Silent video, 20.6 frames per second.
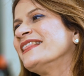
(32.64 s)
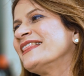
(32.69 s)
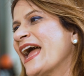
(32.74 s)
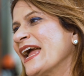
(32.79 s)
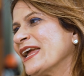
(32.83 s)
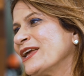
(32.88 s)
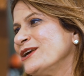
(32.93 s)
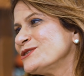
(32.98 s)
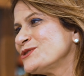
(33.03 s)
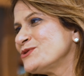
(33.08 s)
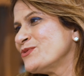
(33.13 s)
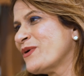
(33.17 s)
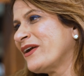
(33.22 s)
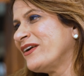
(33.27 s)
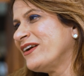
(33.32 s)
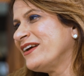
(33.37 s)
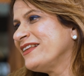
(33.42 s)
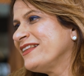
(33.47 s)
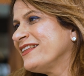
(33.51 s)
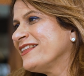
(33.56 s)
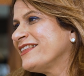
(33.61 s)
Thank you,
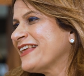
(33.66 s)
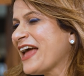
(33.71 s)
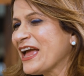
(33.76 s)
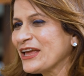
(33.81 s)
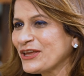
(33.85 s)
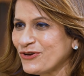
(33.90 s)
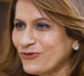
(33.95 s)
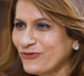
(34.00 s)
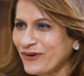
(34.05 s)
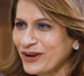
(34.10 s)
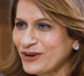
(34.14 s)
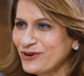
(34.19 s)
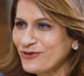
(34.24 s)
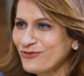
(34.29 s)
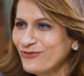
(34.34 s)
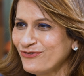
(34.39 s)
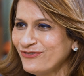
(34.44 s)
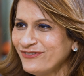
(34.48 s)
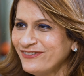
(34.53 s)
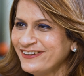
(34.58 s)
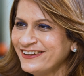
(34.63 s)
Swarn. Thank you,
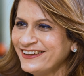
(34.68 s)
Renu.